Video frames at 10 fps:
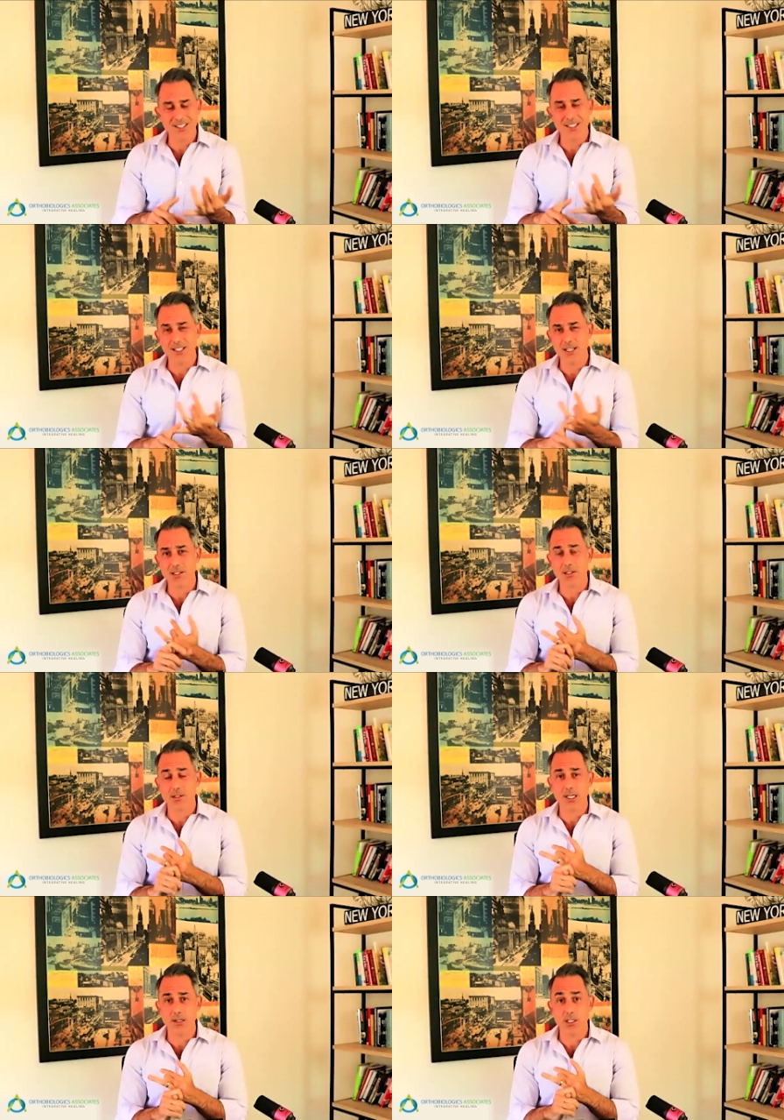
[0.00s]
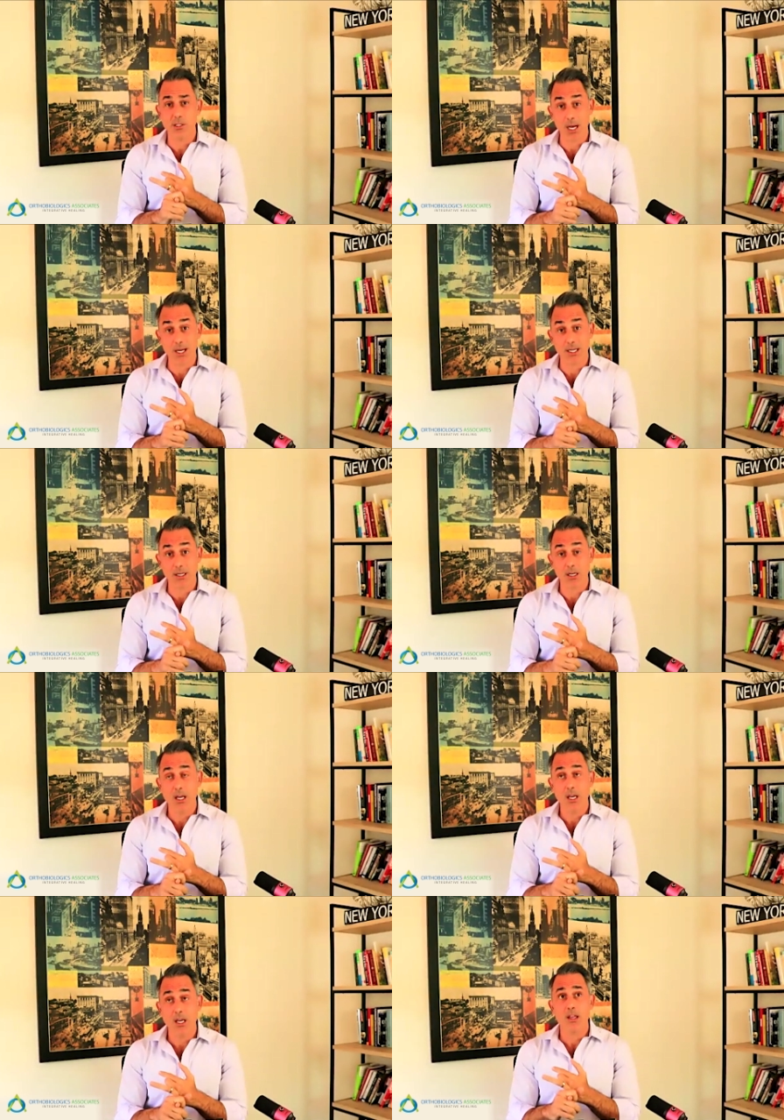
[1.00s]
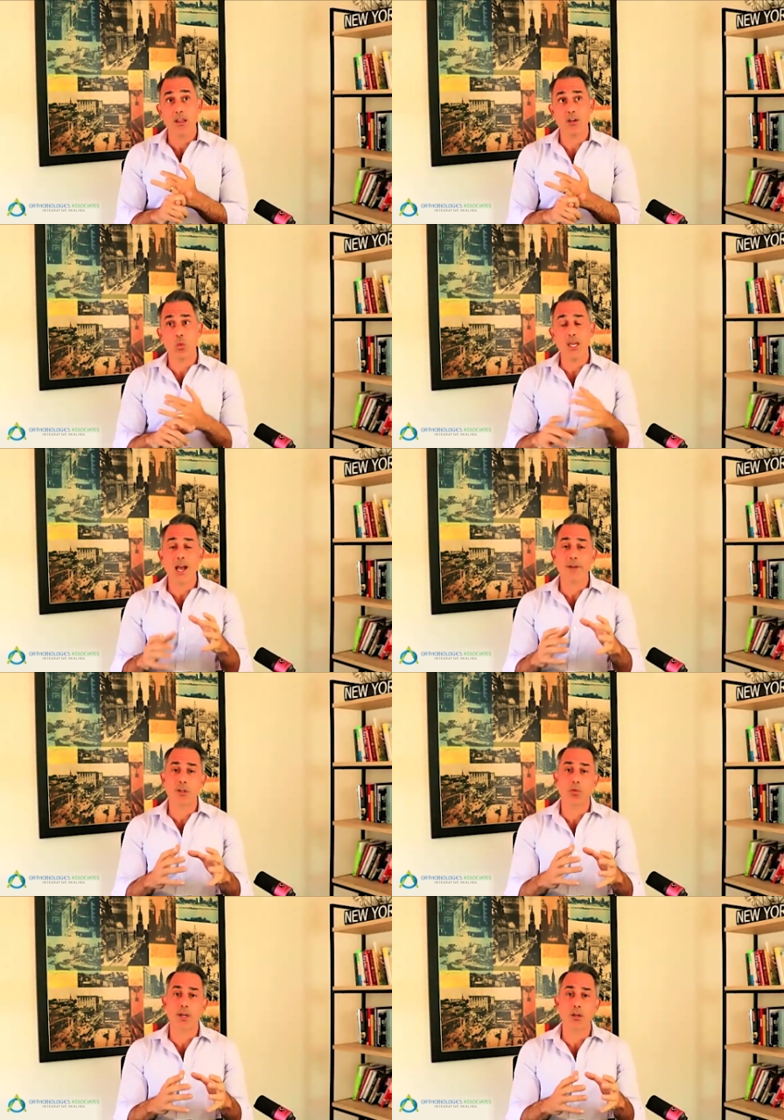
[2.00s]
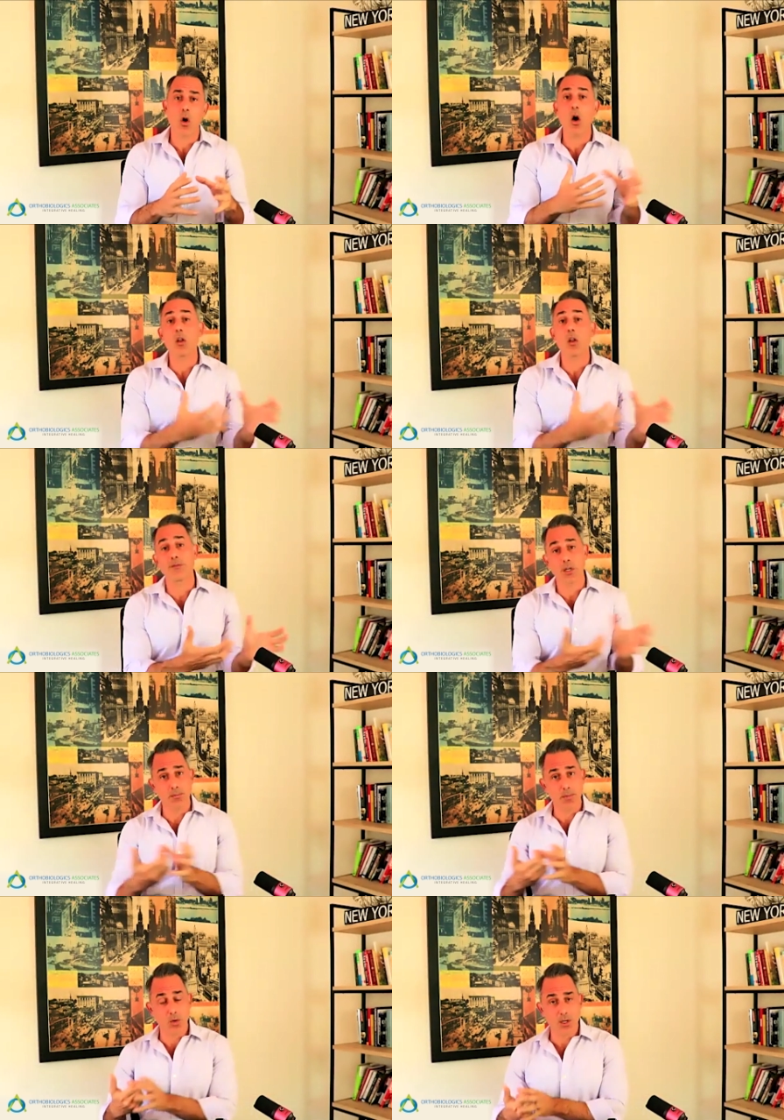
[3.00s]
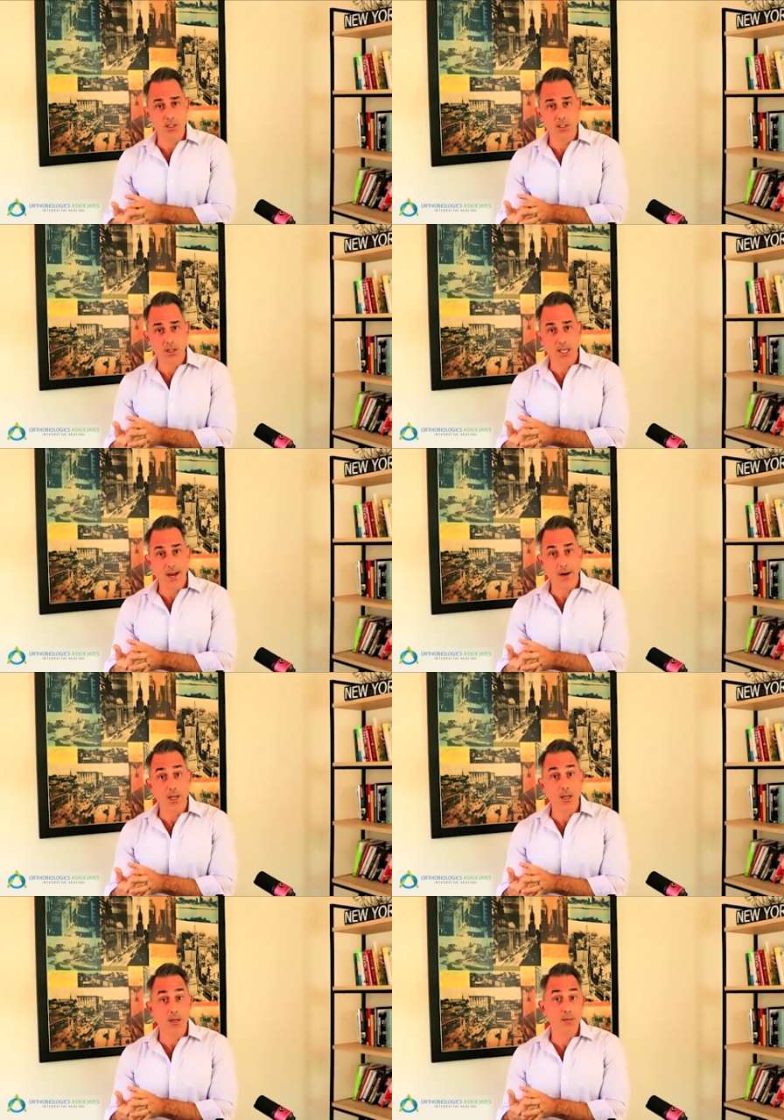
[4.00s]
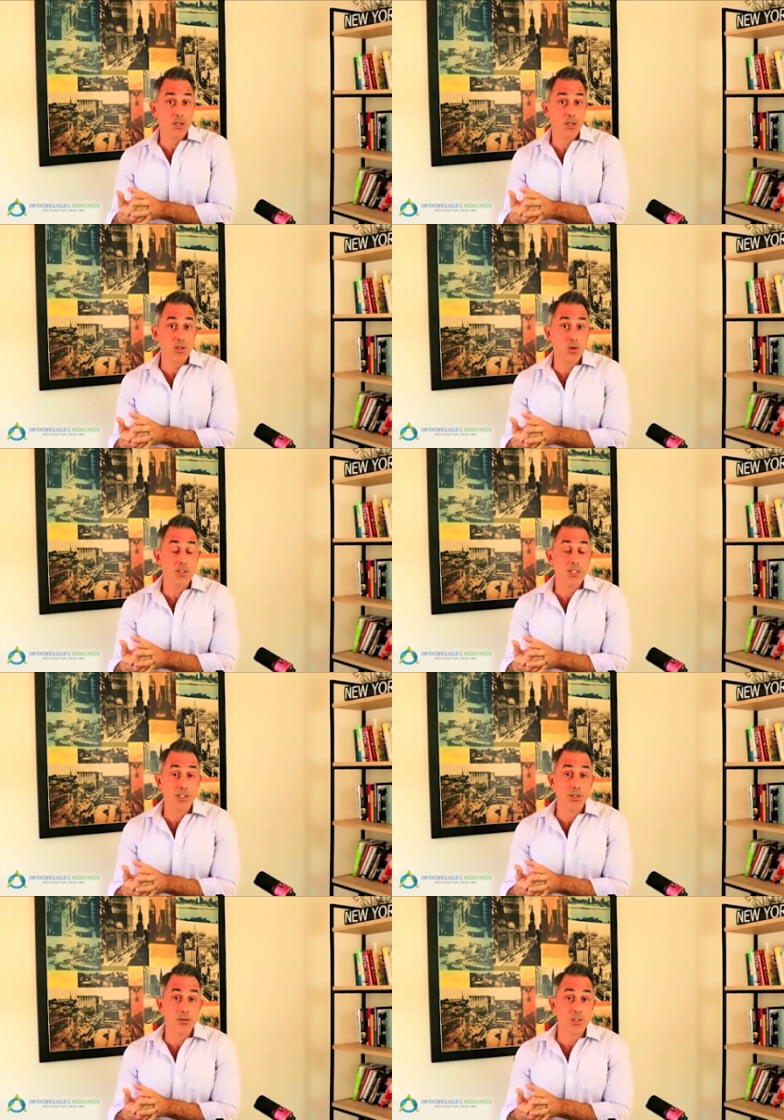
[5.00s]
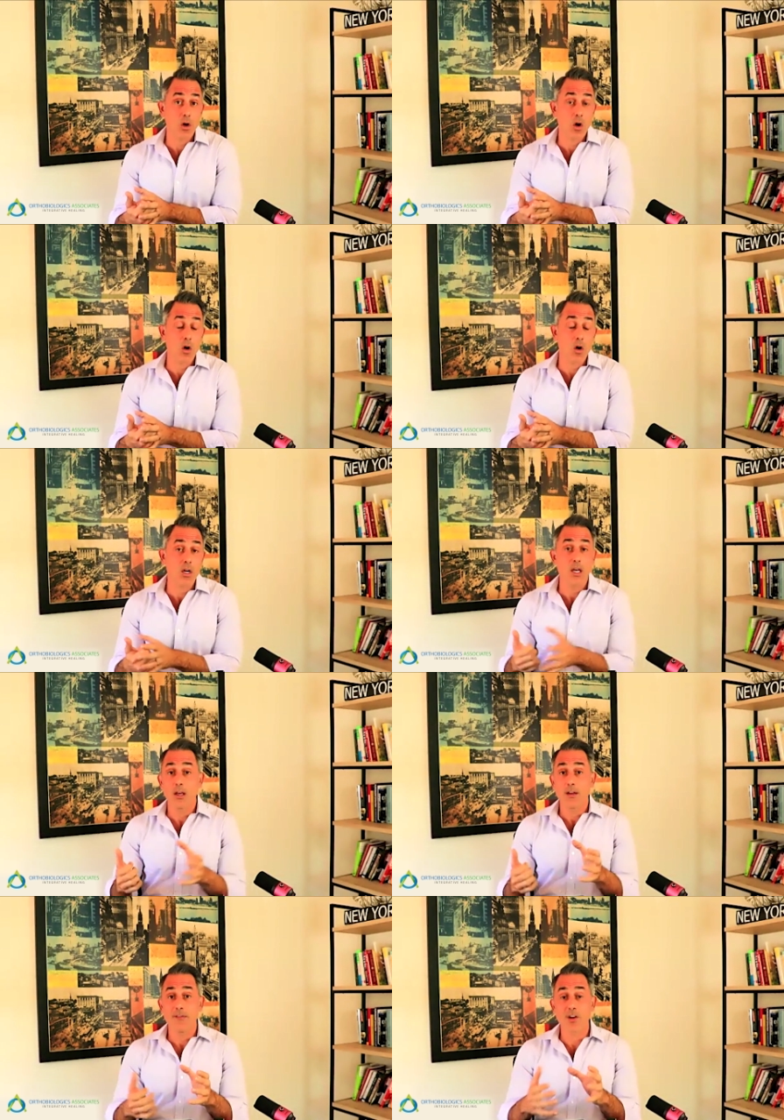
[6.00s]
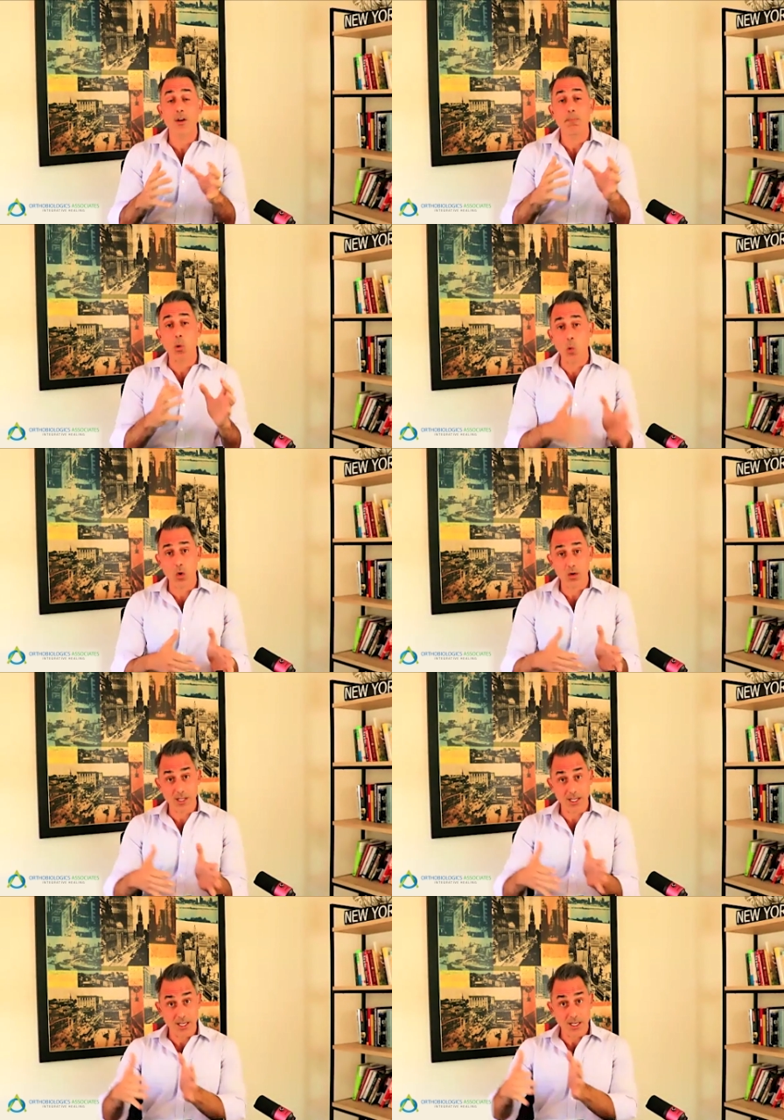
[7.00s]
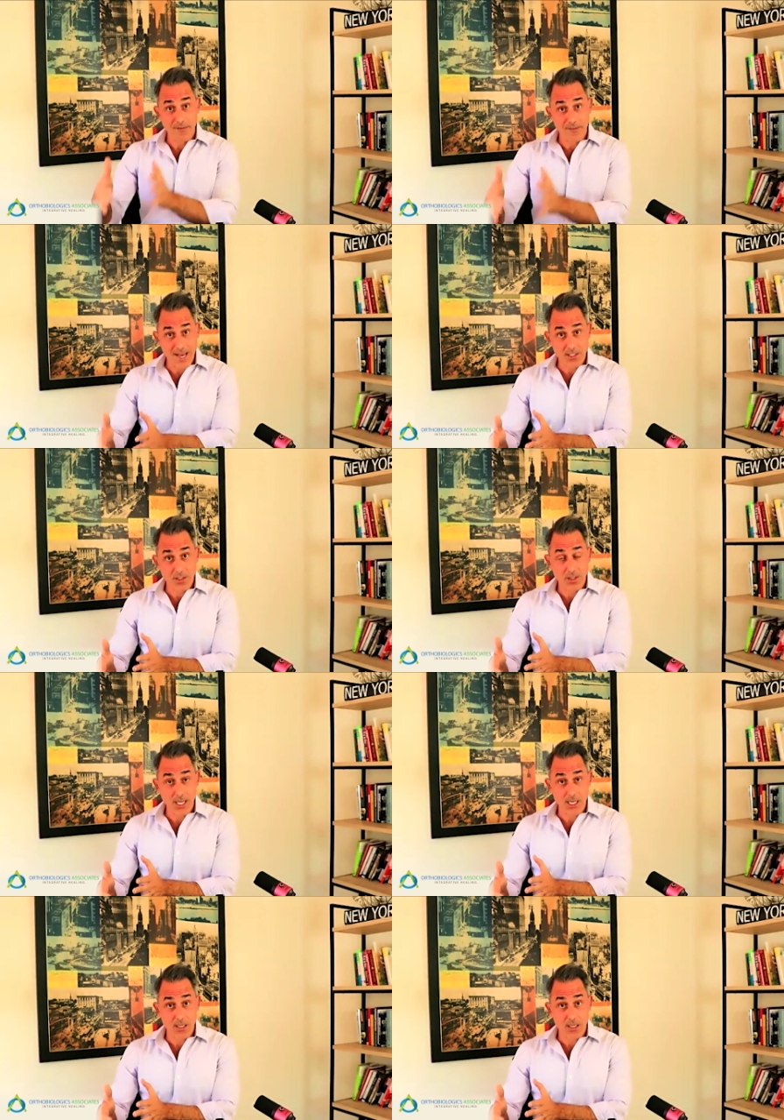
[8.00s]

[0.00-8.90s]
discs in the spine, then we have to bring all of the components to the area because those tissues are very poorly vasculated,